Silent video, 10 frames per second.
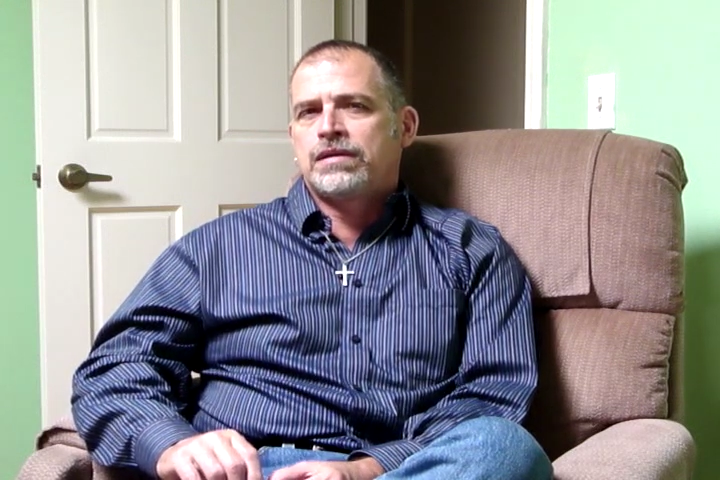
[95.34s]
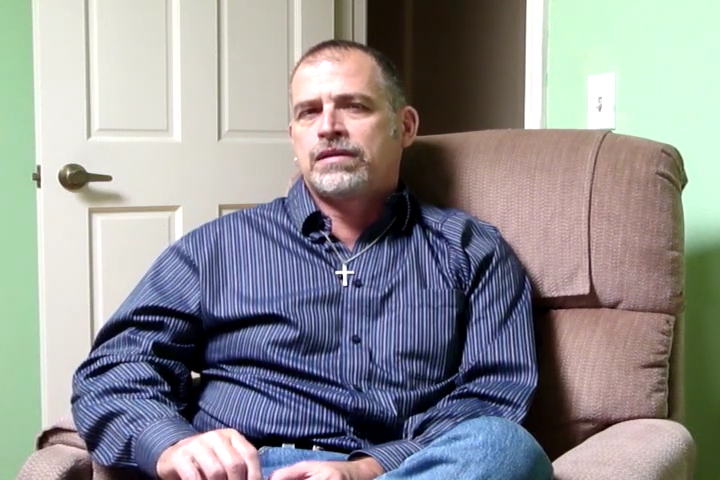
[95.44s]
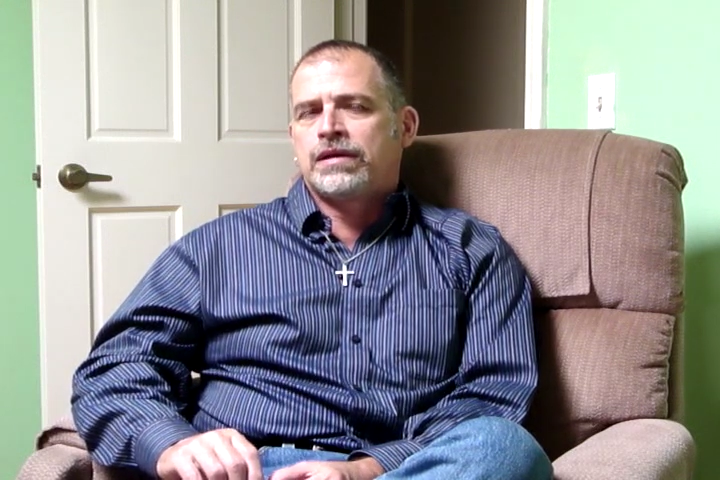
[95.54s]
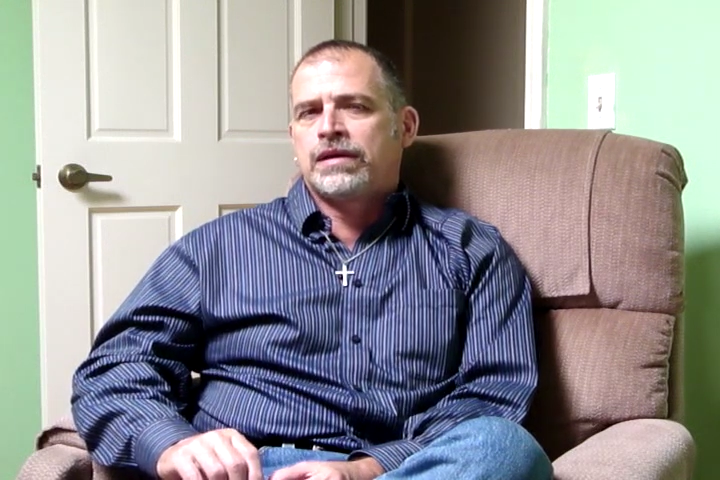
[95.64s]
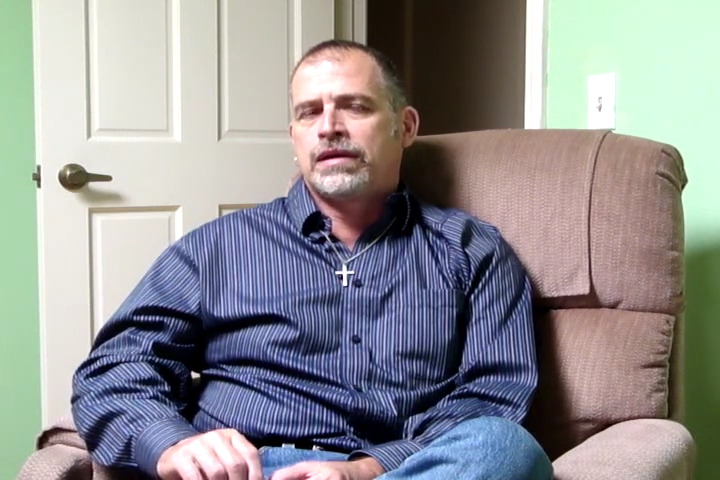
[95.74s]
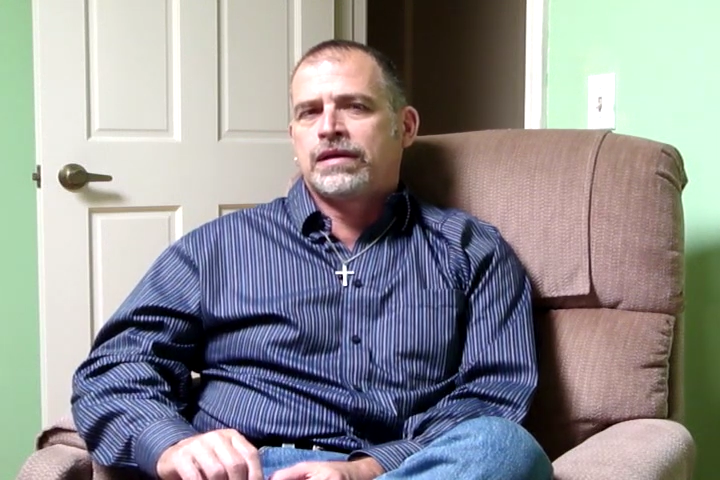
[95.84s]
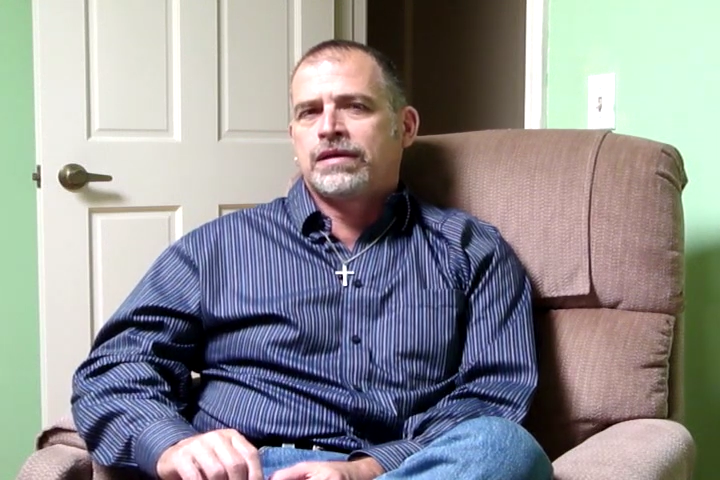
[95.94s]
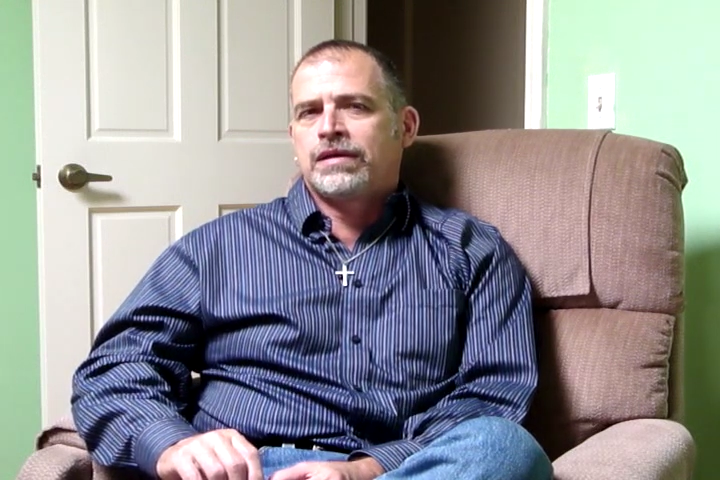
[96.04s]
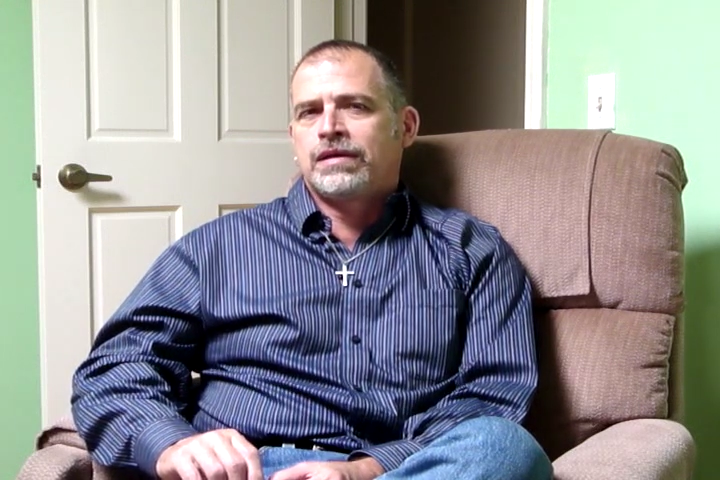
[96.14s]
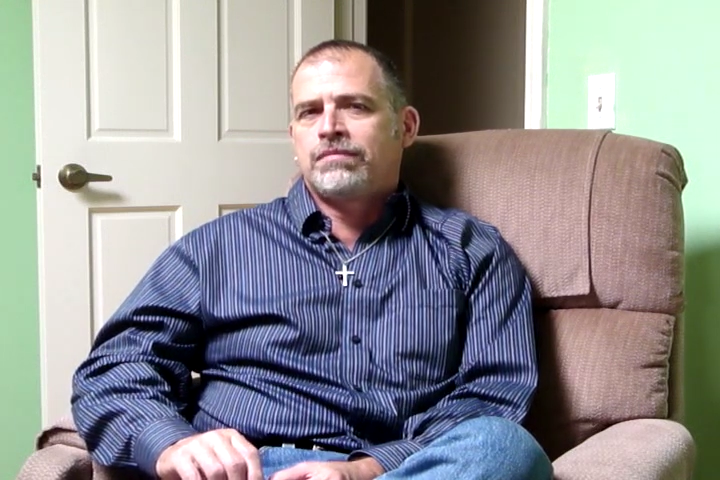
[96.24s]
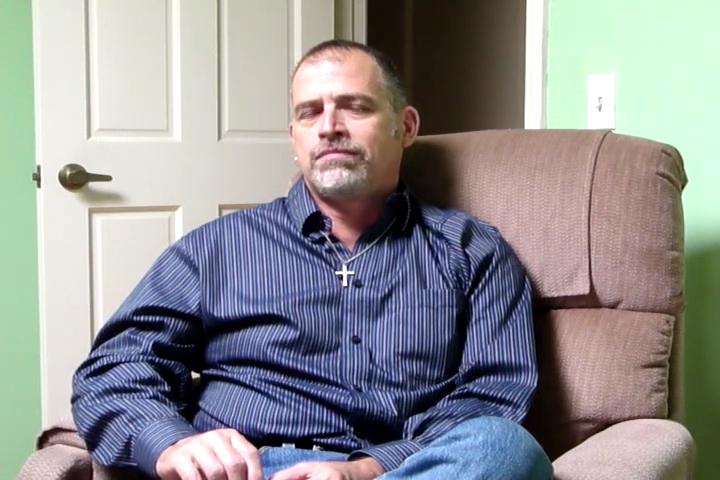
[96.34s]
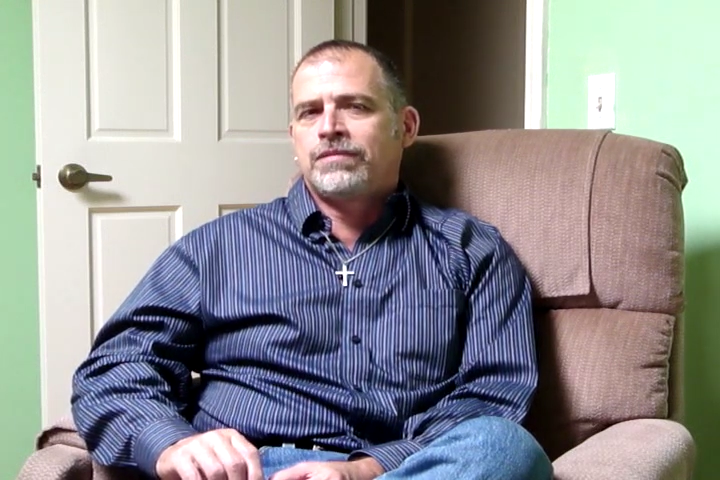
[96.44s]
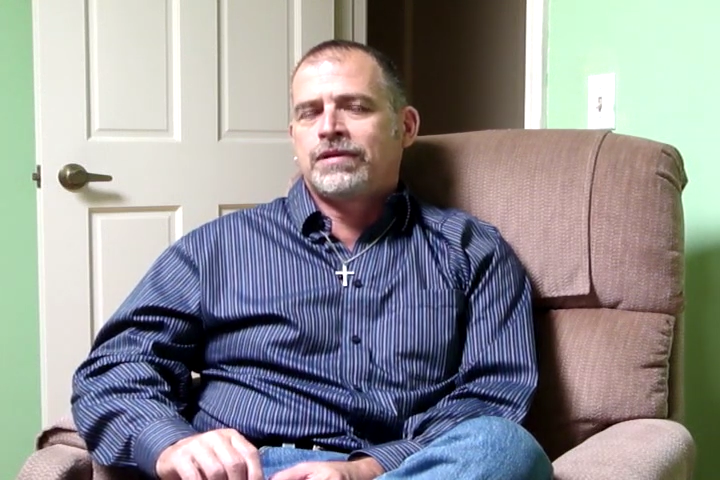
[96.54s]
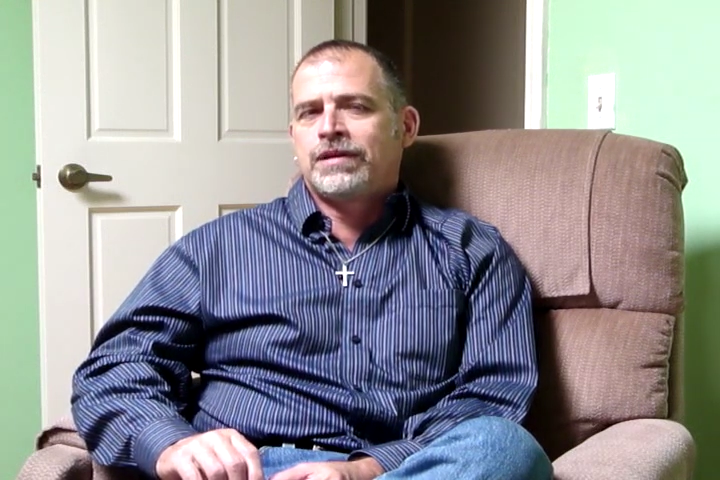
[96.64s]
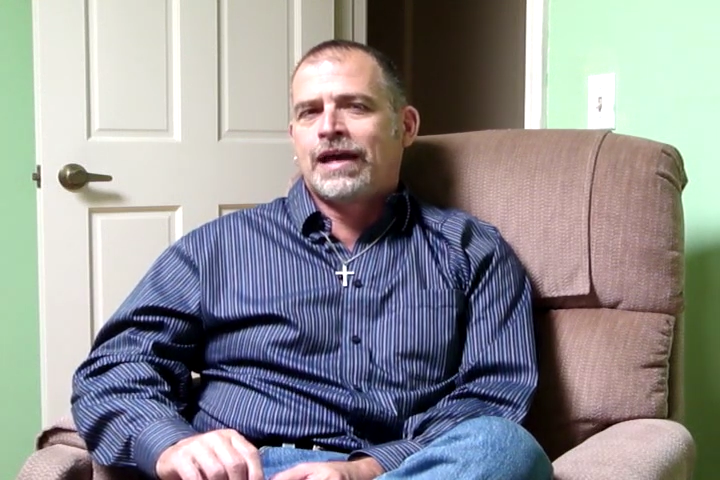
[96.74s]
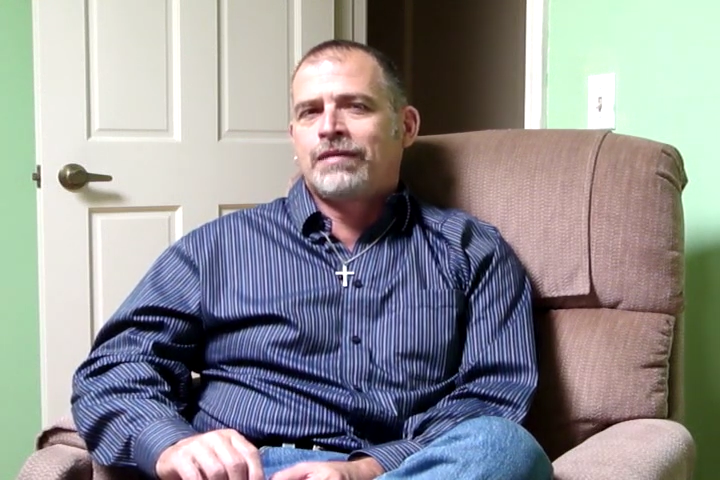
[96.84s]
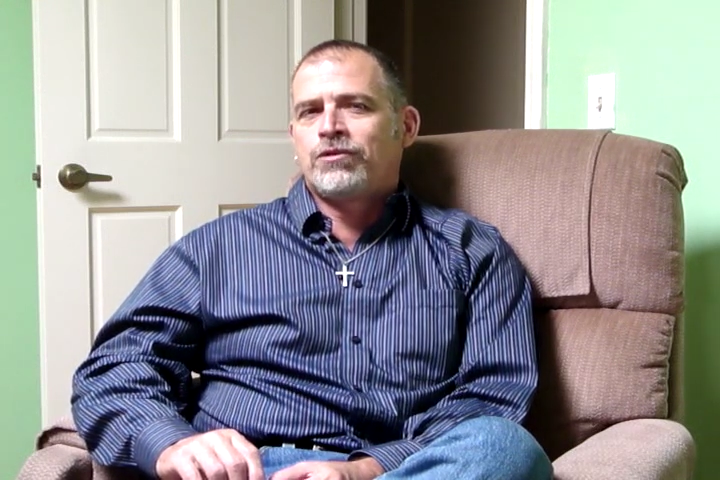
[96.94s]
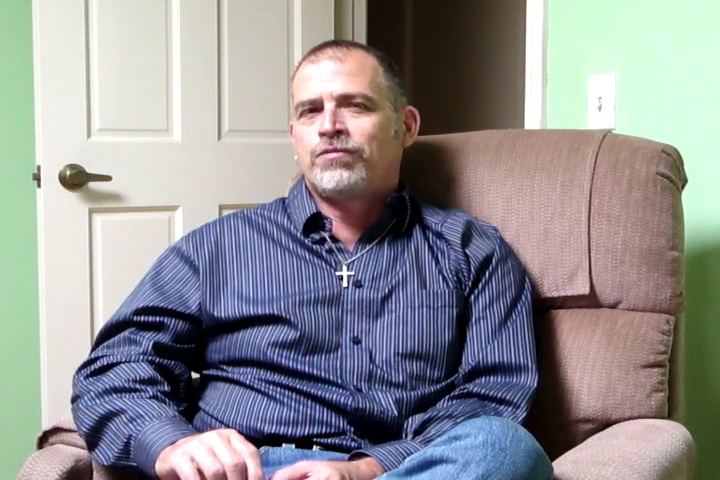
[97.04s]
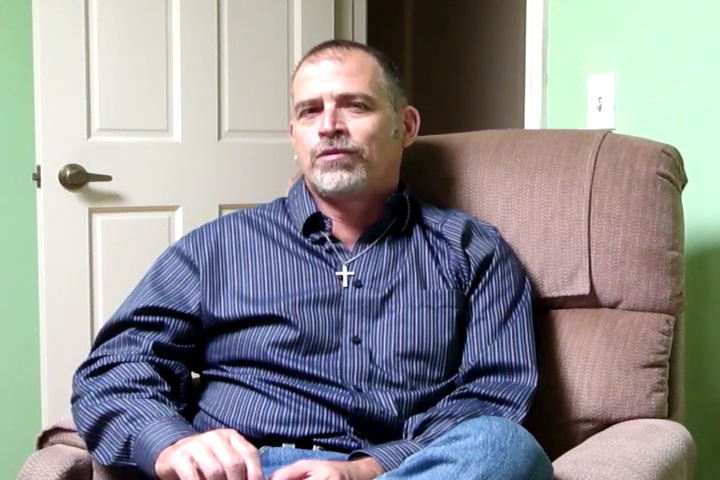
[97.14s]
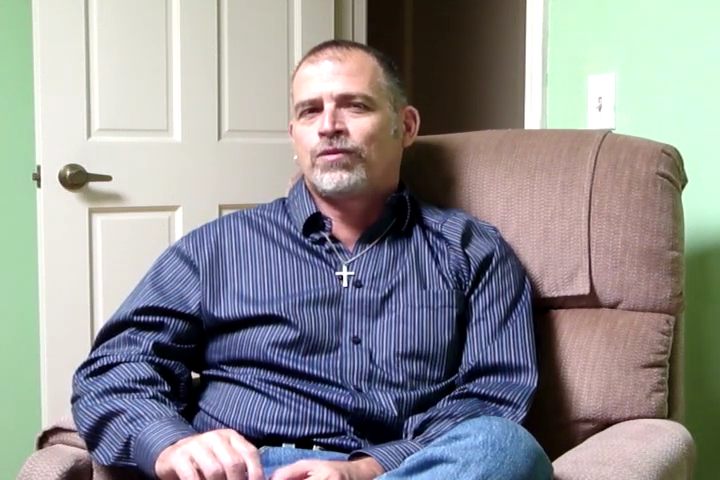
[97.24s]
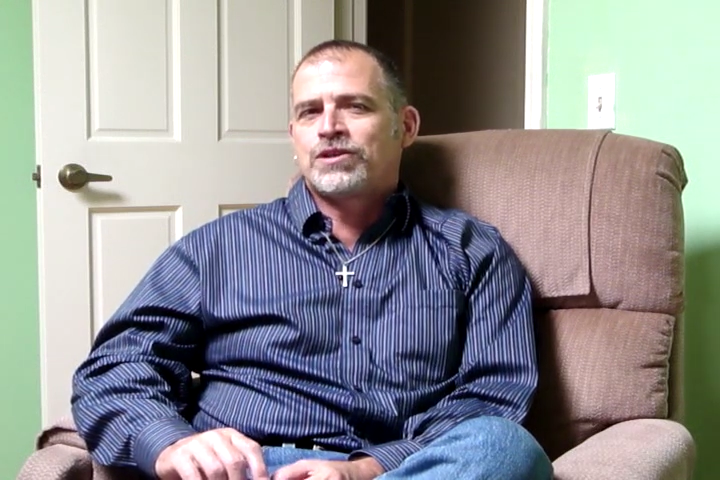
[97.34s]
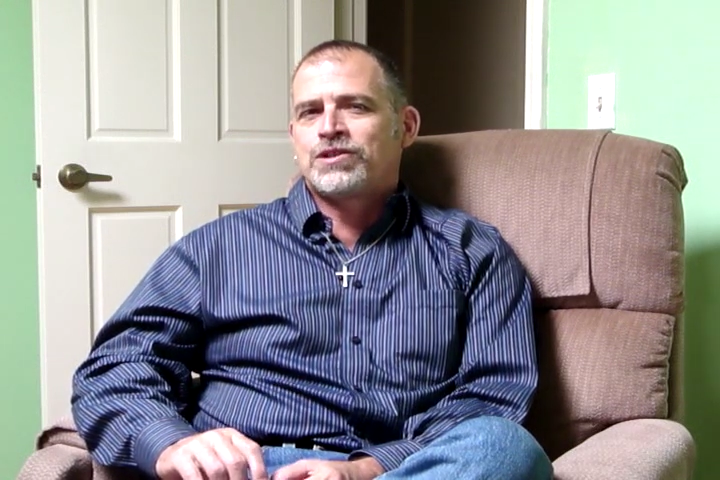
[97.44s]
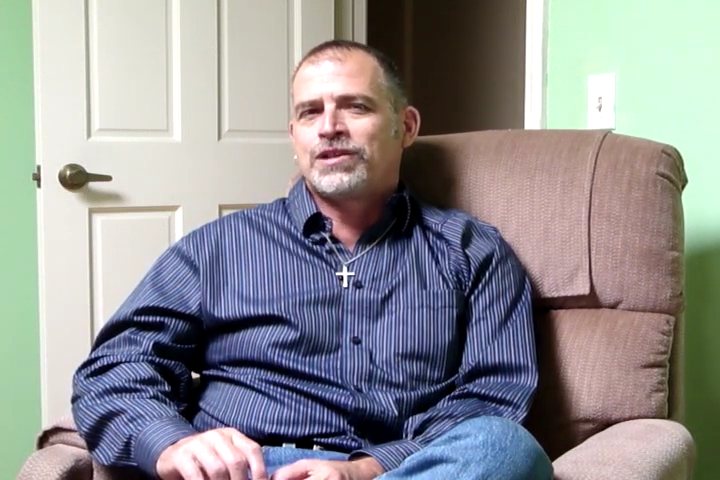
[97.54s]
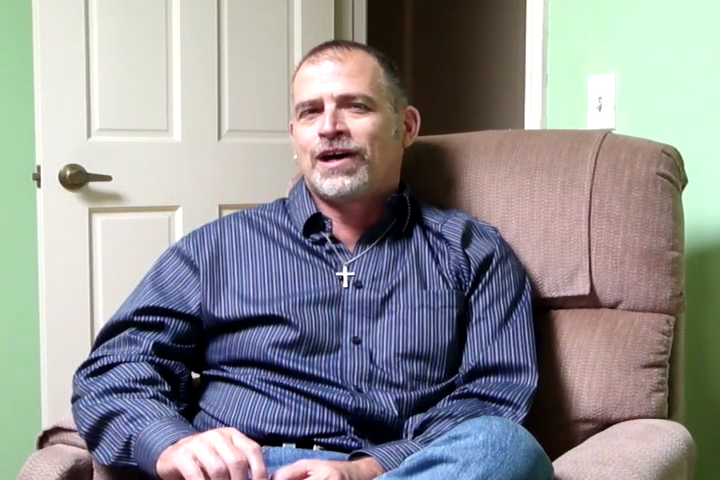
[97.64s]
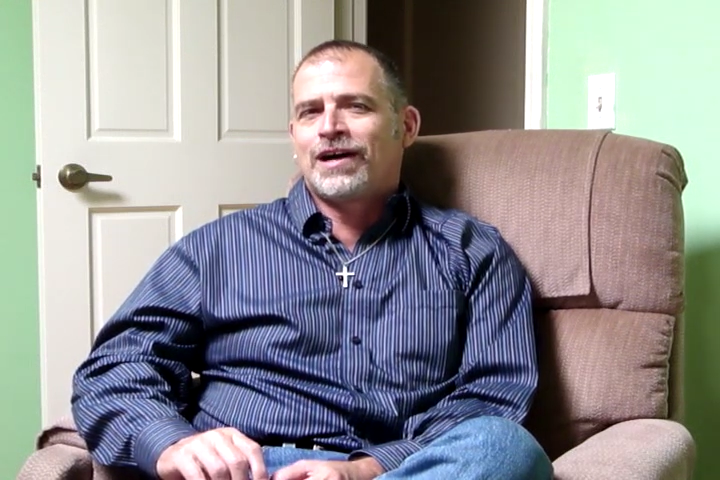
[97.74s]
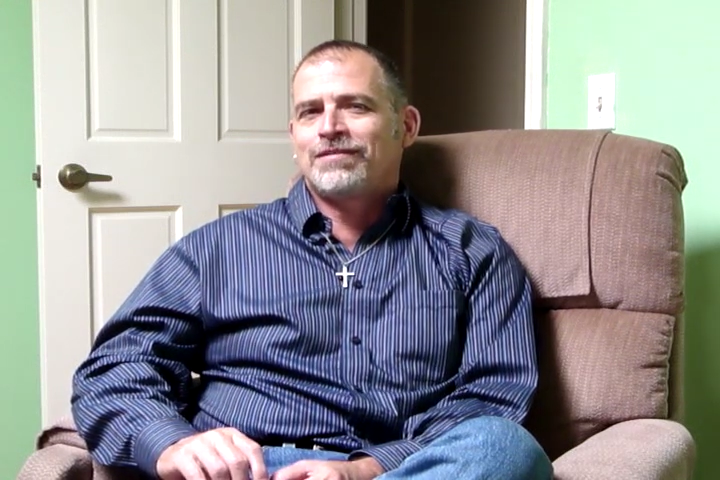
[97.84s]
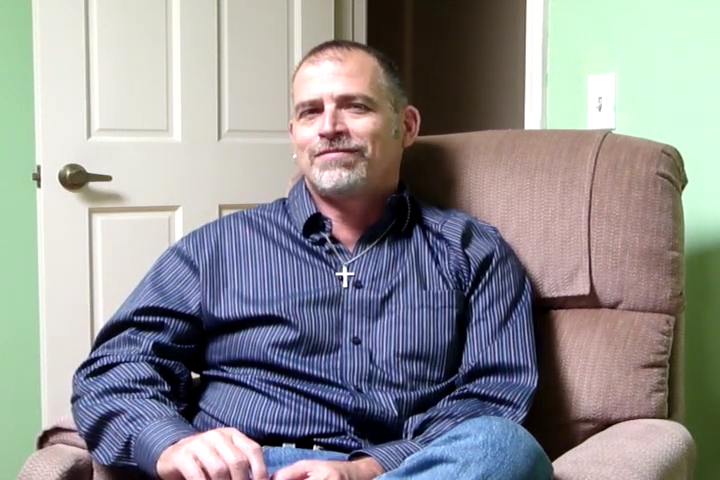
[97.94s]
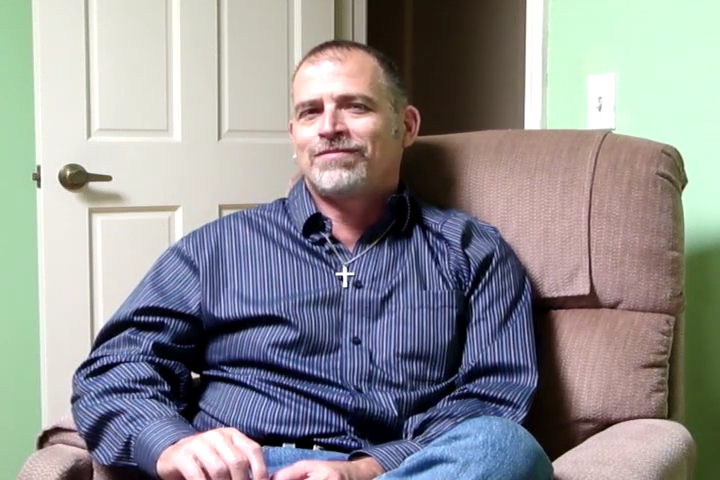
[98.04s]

the gay movement was not,